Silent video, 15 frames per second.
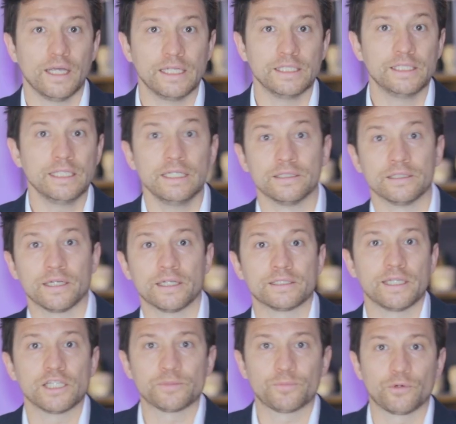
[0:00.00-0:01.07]
Indeed, a
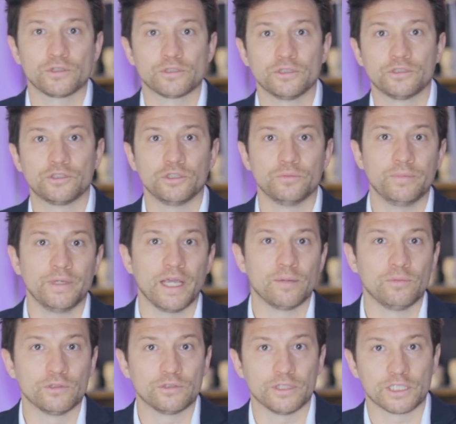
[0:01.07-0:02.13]
salesperson should be
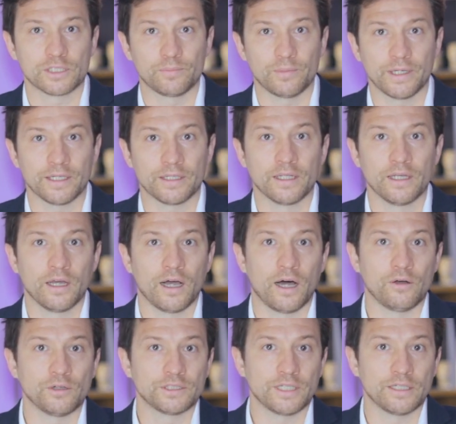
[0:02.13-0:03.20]
able to explain
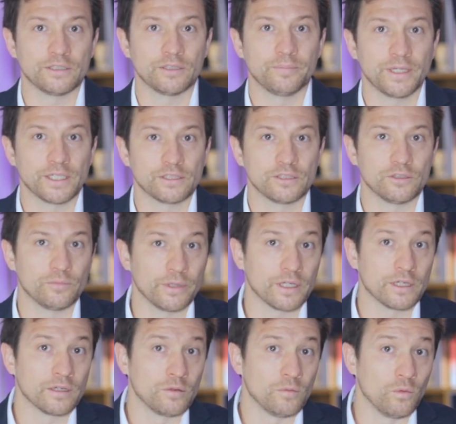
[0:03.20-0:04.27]
how a standard masonry
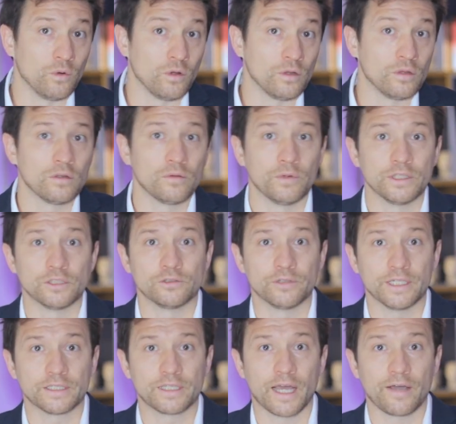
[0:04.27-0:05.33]
brick wall with a
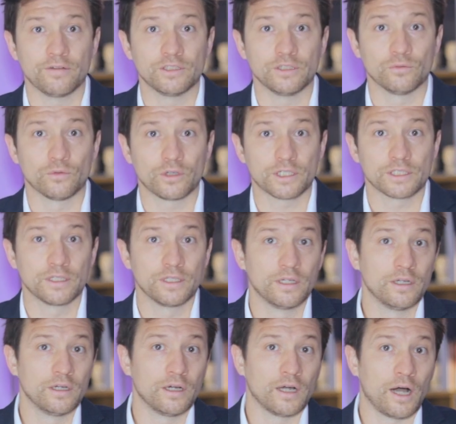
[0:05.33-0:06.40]
drain cavity works,
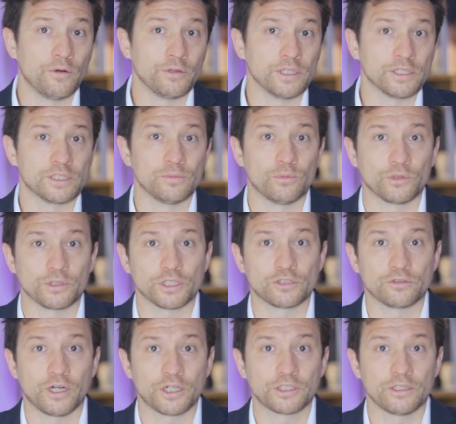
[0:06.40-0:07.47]
how it is
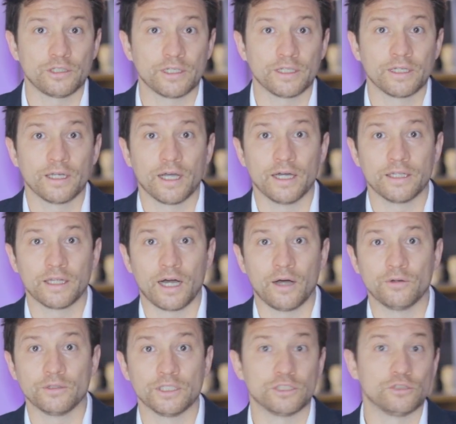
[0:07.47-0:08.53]
supported structurally, and
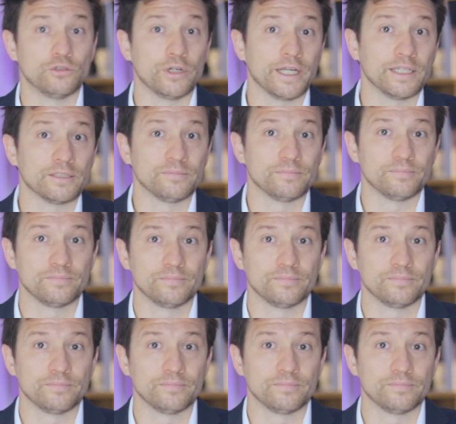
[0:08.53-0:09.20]
how it is drained.